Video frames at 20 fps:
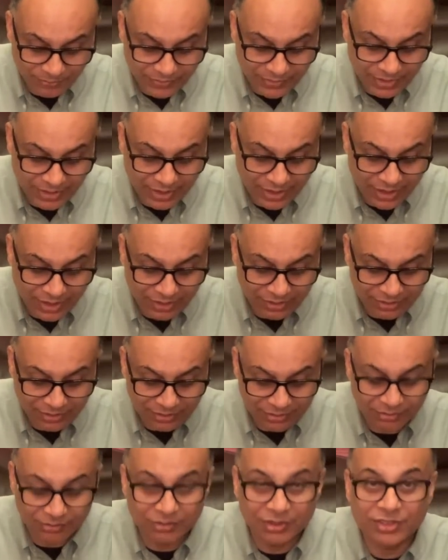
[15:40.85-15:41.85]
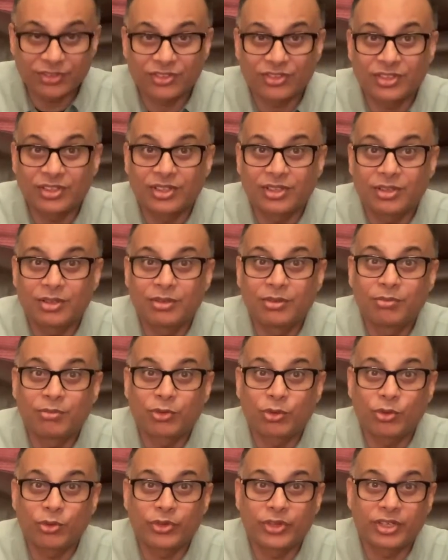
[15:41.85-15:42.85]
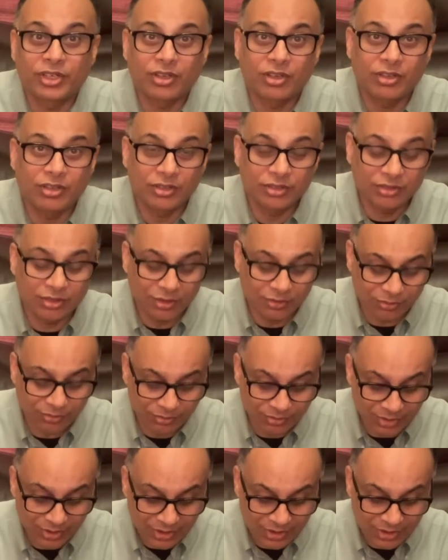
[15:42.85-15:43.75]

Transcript: that what's the pros and cons of